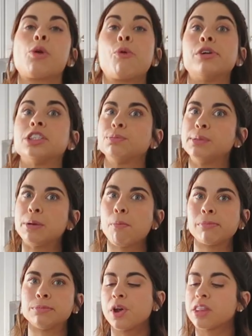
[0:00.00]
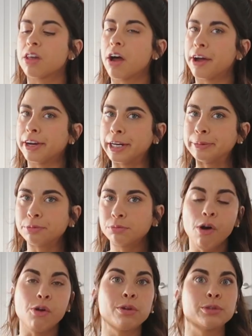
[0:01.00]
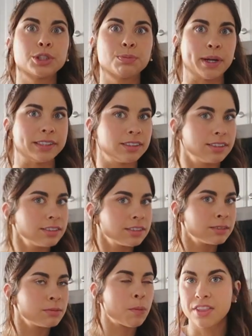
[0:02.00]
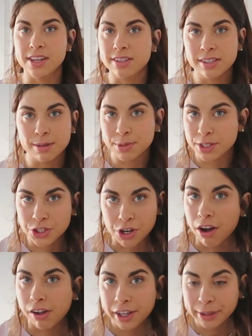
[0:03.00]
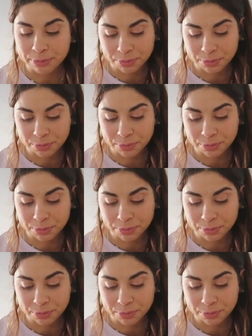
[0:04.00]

crispy. You get the honey, all those spices. These dipped in chocolate,